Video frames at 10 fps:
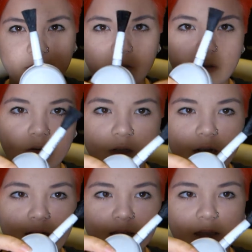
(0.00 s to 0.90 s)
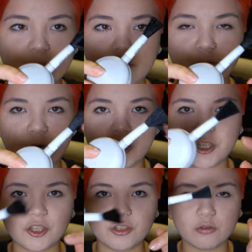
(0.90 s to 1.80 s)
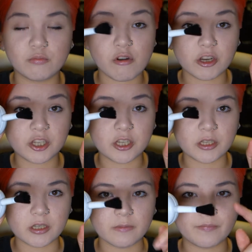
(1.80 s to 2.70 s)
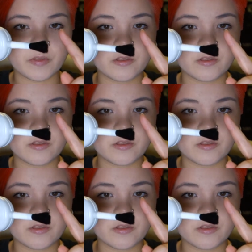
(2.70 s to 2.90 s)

so it has a little brush to brush the